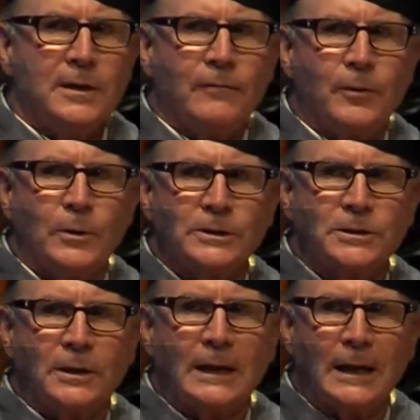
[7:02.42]
focused
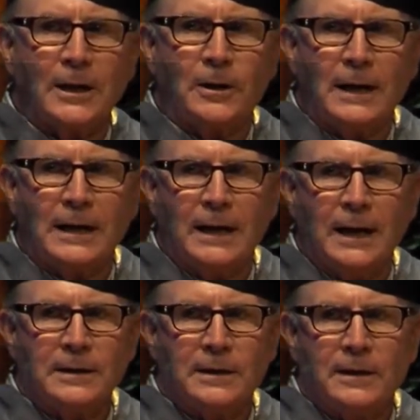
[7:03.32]
on clarity
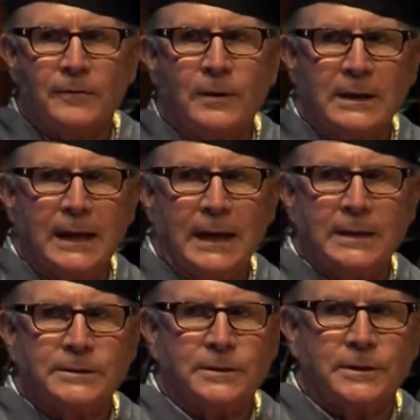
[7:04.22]
and delivering the
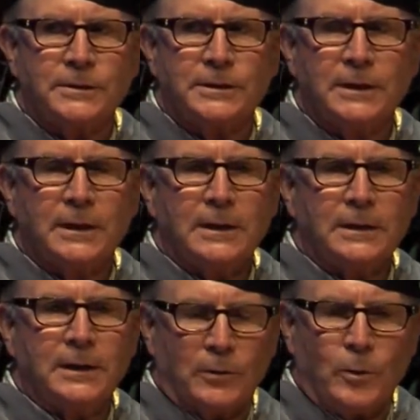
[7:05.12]
answers
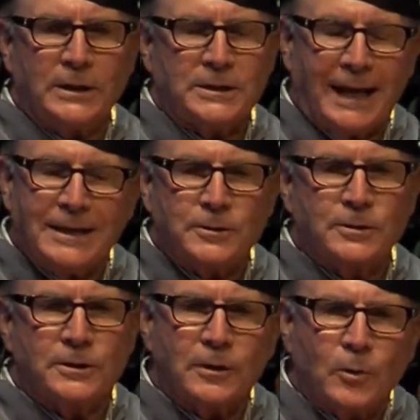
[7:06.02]
to
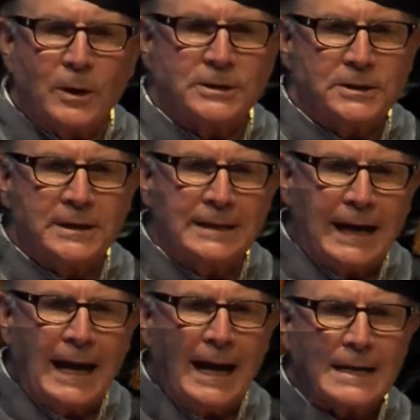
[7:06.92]
the question that
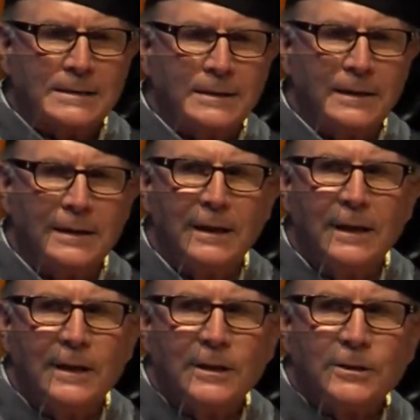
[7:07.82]
they asked.
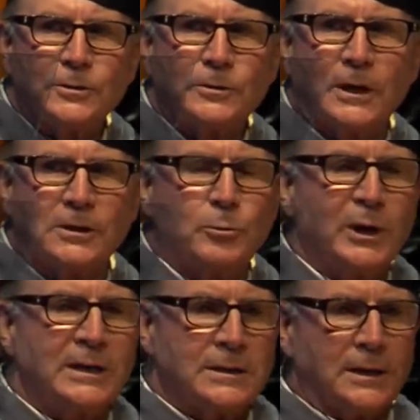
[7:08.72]
So Dr.
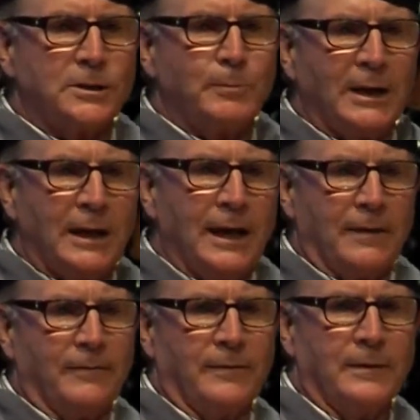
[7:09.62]
Britton touched my
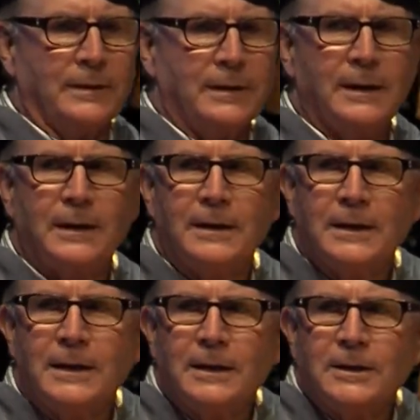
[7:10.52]
life.
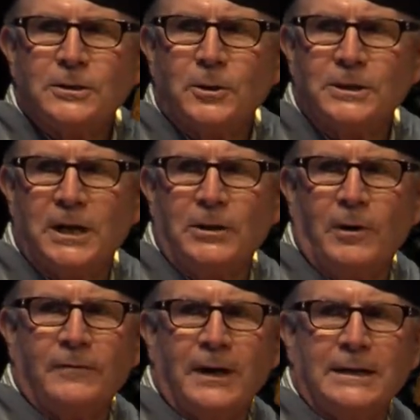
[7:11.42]
So in
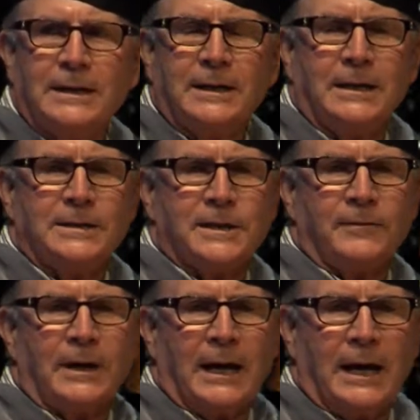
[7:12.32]
January of
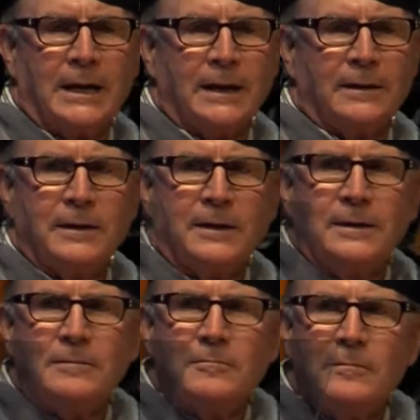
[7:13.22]
1997, I had a
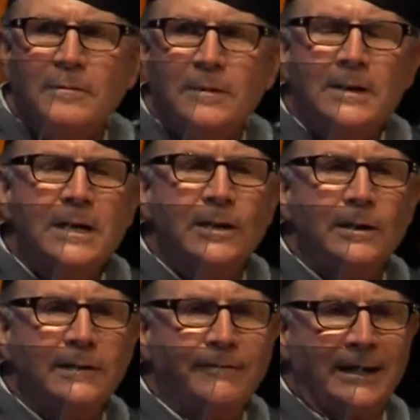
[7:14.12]

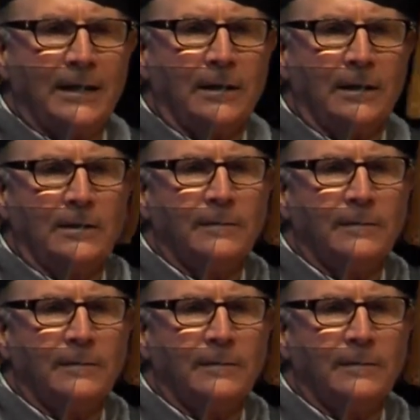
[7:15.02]
nearly fatal